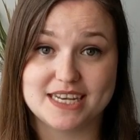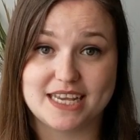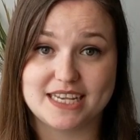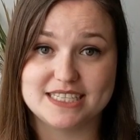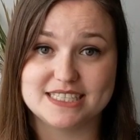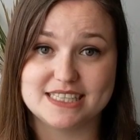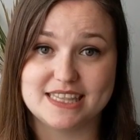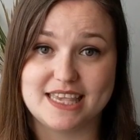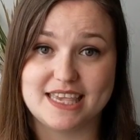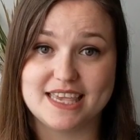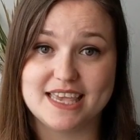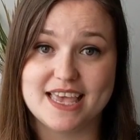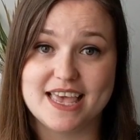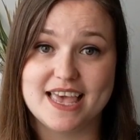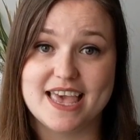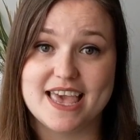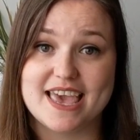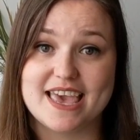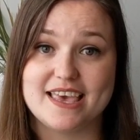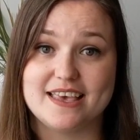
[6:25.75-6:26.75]
nicely,
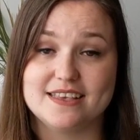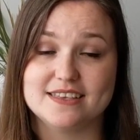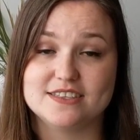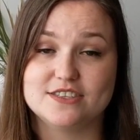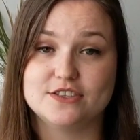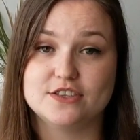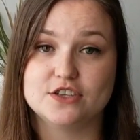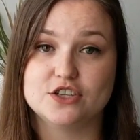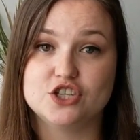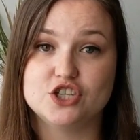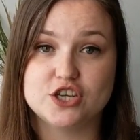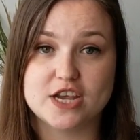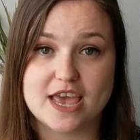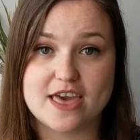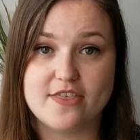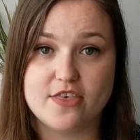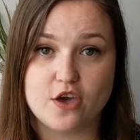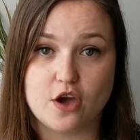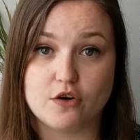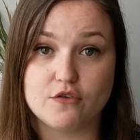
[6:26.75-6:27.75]
is
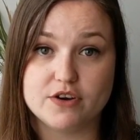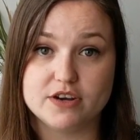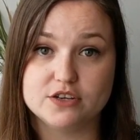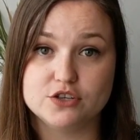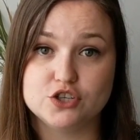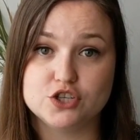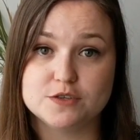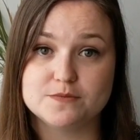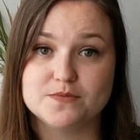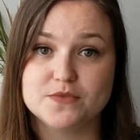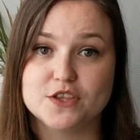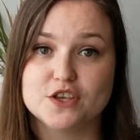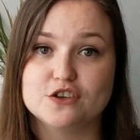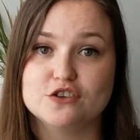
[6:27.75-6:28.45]
share the orange.